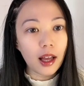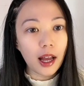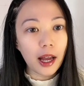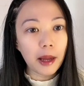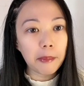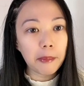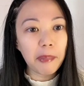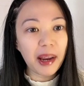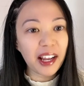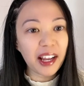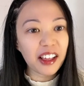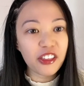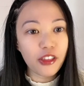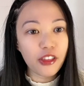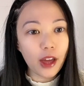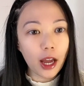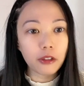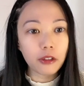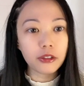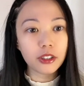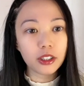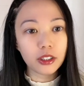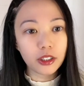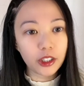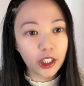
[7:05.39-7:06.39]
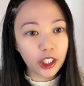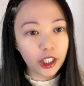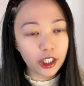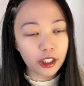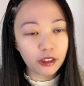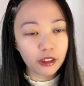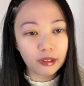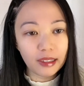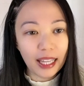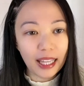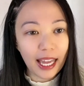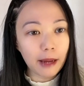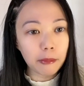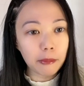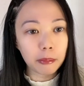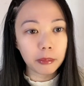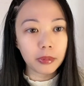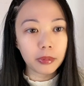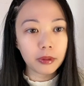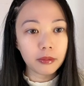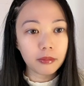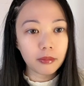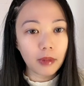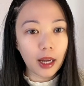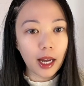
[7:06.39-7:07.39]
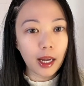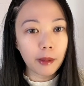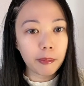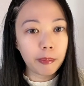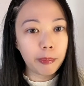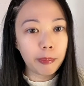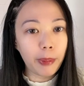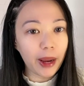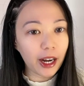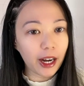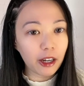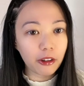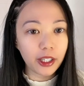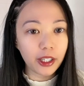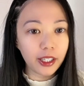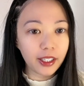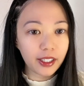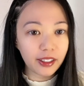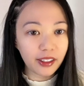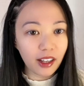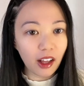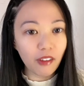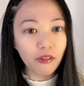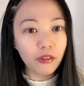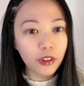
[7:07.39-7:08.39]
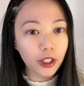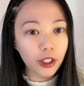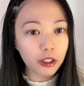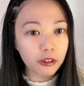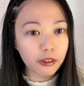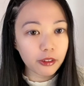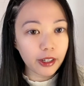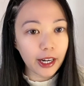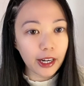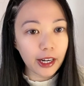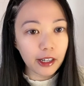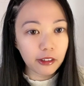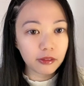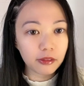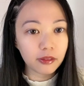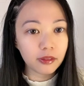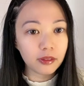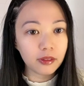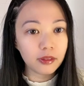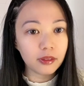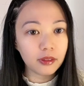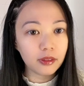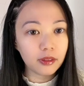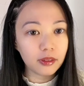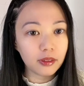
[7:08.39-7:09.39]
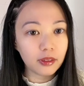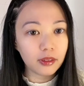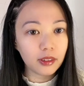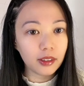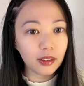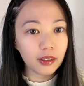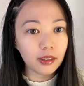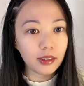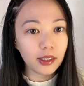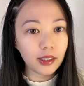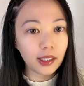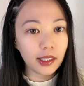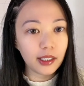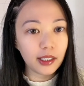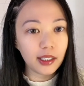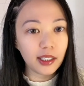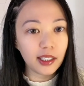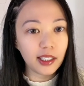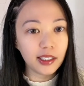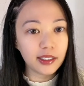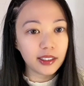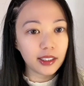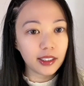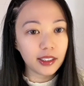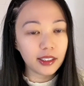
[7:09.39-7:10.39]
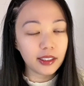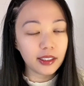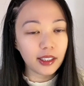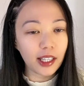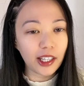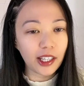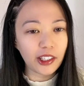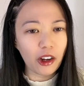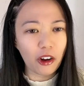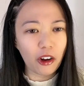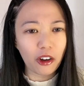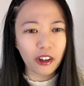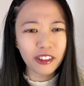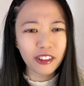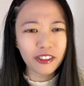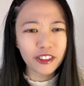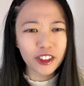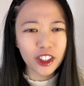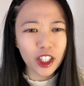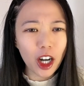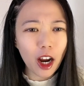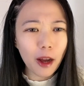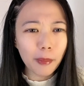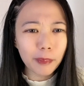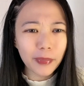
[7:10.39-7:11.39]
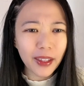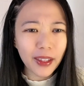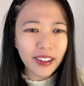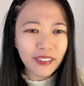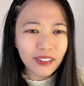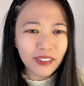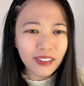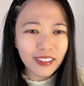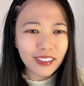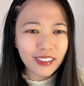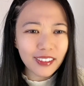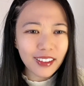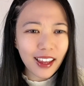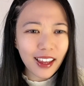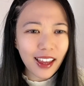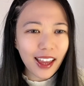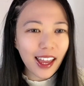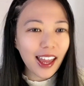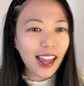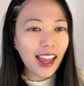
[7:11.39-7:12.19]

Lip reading: I make 1,000-year lamb. I buried it underground. Is it an earth job then?